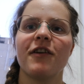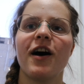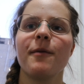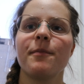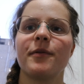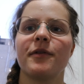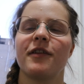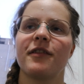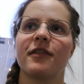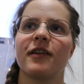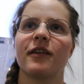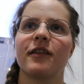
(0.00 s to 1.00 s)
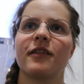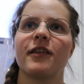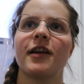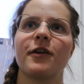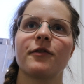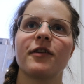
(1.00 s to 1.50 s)
up, and they think that
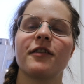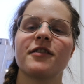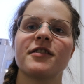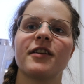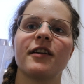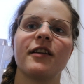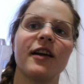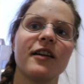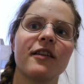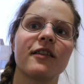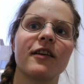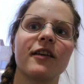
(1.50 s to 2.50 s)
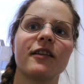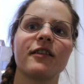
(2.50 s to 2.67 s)
I don't understand anything.